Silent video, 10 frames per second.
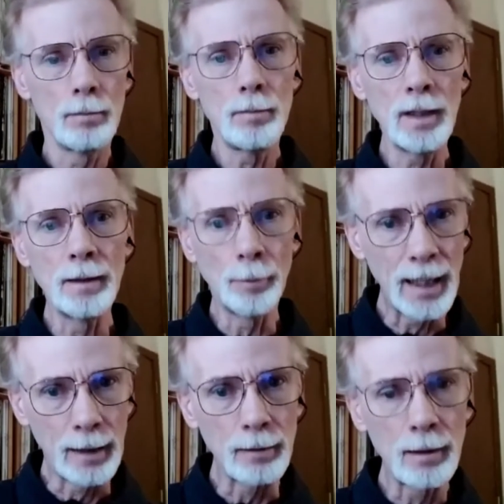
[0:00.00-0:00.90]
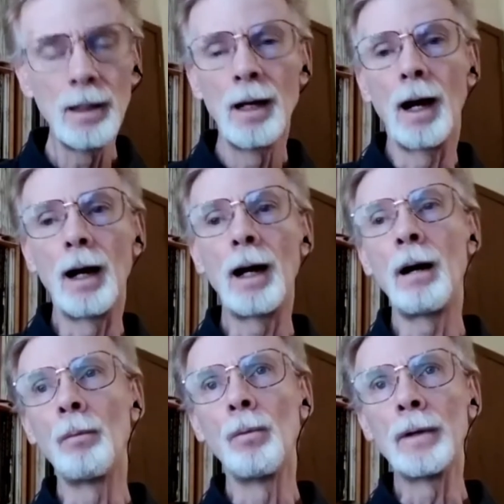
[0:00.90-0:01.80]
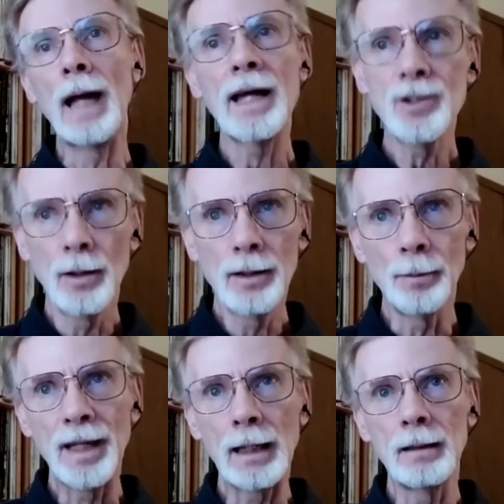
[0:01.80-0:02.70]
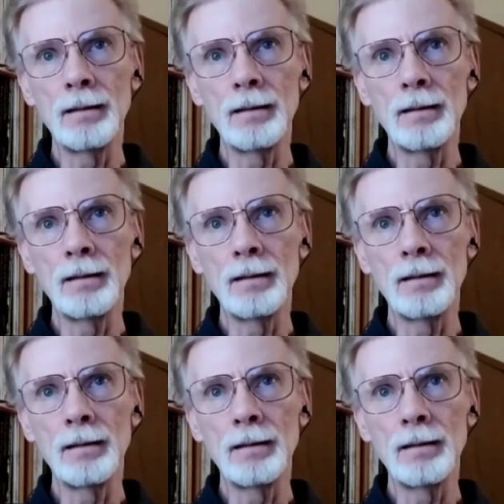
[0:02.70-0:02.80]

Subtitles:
in the band. When I joined the band,